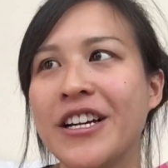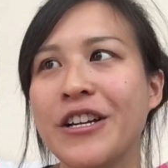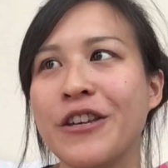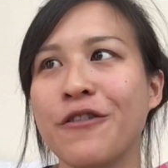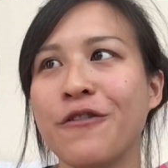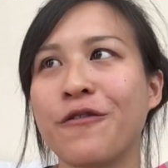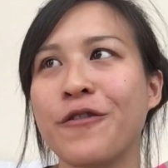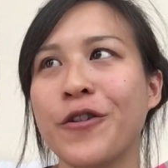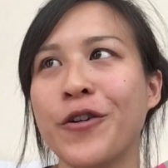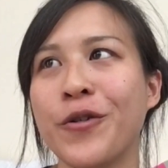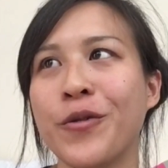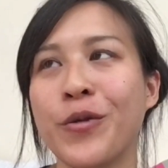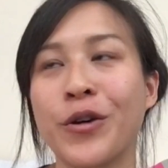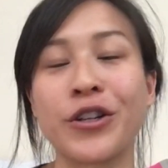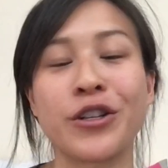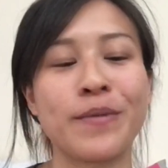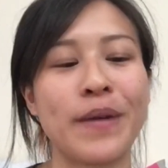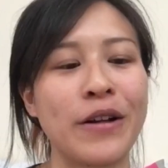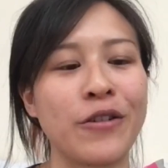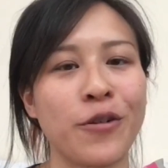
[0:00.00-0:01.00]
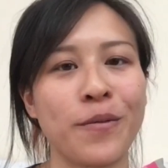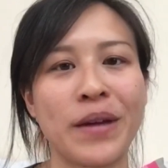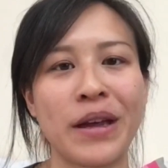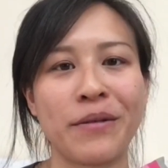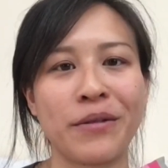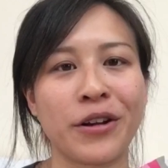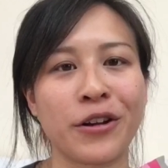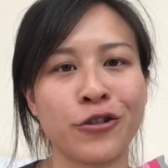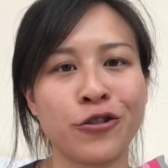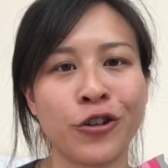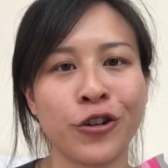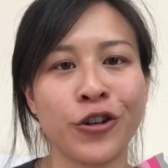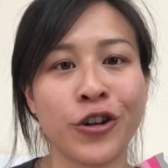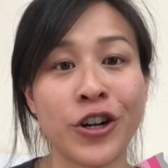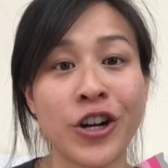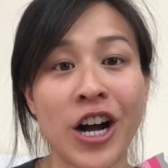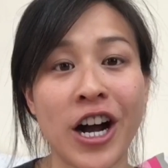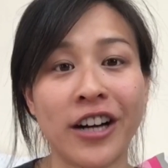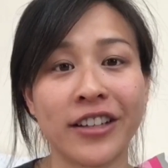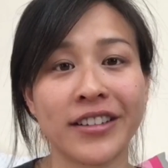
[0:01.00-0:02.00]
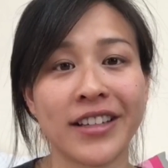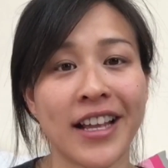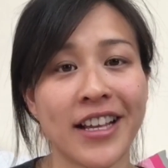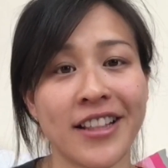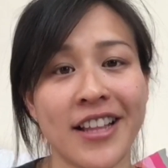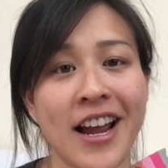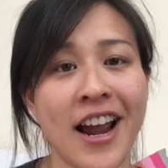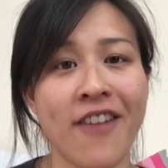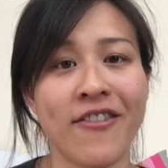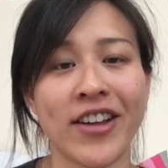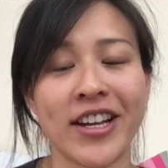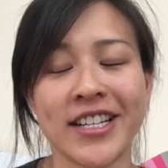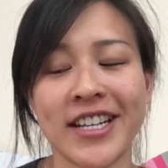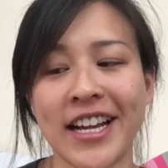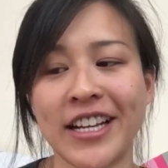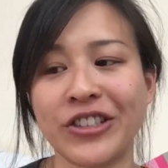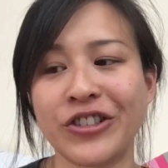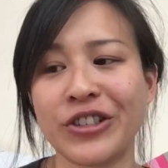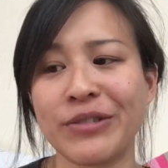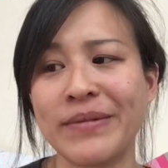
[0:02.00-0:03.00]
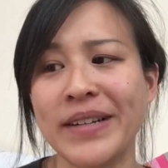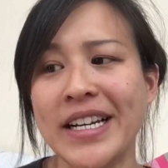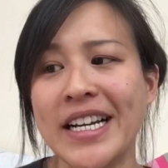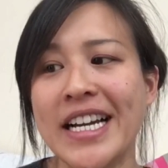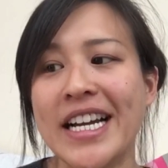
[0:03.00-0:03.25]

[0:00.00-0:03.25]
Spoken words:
You feel worse about not being able to control your child, that they're having a tantrum.